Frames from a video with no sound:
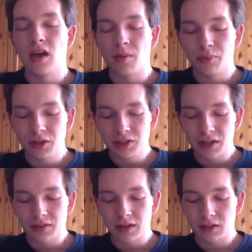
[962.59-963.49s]

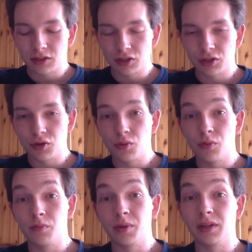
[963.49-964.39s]
appreciate that
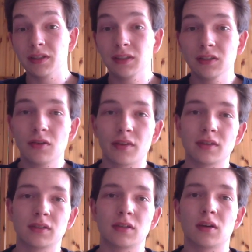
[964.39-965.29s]
you've been listening to
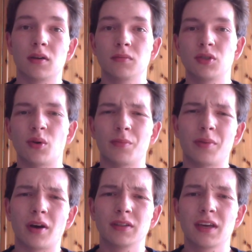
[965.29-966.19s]
this sort of
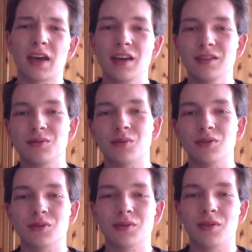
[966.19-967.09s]
podcast, or
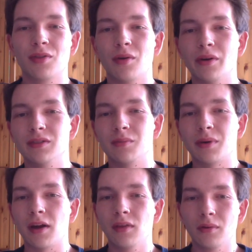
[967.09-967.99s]
sort of thoughts on
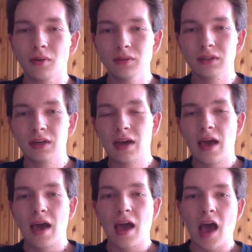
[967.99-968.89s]
body throws.
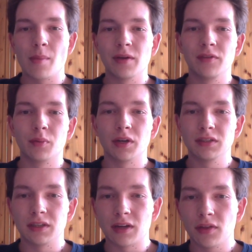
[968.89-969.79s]
If you want to
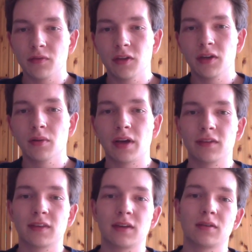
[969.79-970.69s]
see another video
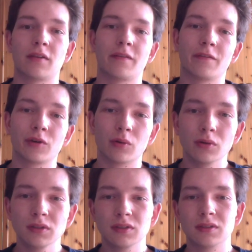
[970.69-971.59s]
like that, of
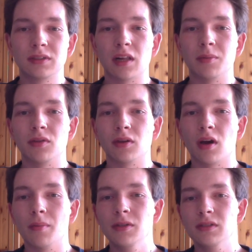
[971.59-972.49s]
course, tell me in the
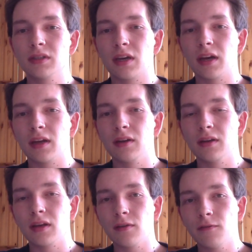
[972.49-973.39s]
comments. And
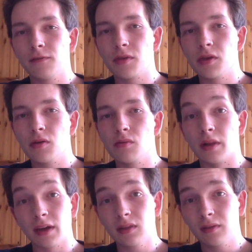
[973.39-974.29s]
if you
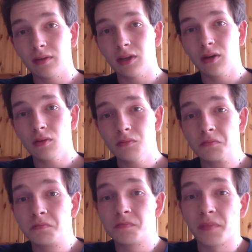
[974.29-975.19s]
like the video,
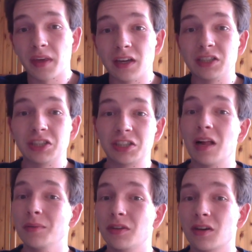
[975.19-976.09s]
then just
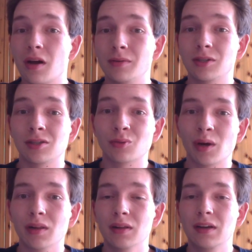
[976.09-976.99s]
tell me in the comments as
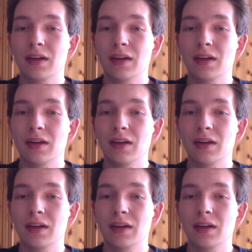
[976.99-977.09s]
well.